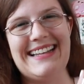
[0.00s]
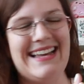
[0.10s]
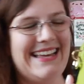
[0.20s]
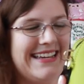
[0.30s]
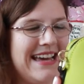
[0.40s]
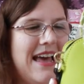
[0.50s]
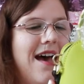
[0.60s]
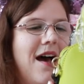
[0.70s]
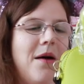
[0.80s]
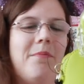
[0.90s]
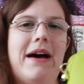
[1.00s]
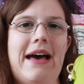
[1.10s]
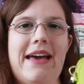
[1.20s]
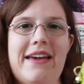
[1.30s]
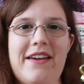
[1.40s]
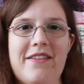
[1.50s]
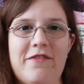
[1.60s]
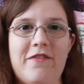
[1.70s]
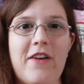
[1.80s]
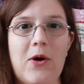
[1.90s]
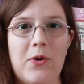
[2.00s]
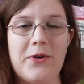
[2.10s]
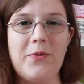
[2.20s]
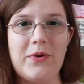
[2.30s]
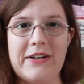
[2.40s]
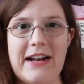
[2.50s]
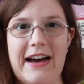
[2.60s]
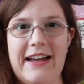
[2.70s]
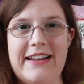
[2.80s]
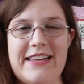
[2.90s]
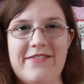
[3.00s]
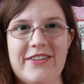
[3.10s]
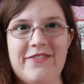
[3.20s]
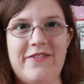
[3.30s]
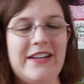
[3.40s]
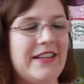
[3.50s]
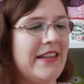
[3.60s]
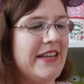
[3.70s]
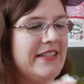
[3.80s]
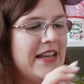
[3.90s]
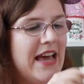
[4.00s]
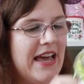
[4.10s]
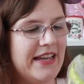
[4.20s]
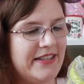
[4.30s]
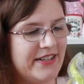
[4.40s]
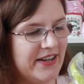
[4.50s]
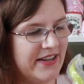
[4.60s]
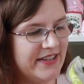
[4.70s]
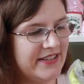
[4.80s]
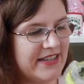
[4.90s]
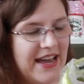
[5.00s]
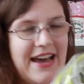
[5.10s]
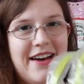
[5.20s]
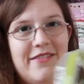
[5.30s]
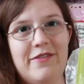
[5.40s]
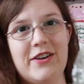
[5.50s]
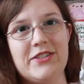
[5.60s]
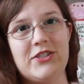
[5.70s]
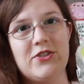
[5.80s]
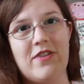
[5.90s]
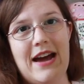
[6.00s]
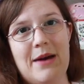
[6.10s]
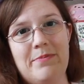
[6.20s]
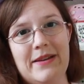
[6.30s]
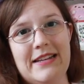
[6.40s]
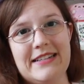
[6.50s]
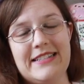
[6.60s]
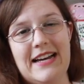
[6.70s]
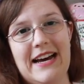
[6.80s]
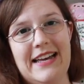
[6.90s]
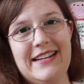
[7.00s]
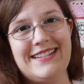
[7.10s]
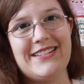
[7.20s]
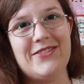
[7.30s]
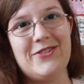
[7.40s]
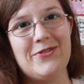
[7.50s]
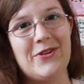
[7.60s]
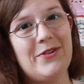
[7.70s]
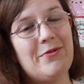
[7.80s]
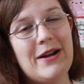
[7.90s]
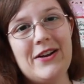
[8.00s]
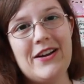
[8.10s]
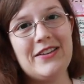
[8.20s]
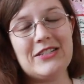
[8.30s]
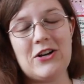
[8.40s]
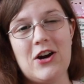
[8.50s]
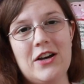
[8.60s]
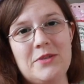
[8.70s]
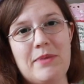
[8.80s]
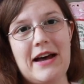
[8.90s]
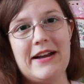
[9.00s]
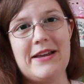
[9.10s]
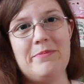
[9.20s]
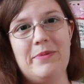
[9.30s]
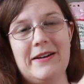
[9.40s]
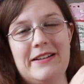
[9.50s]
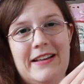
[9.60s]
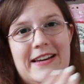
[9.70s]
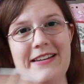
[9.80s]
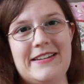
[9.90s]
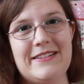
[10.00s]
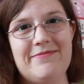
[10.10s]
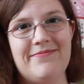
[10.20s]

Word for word: like my phone would not even fit in this. It does have a strap inside so you could wear it as a crossbody but like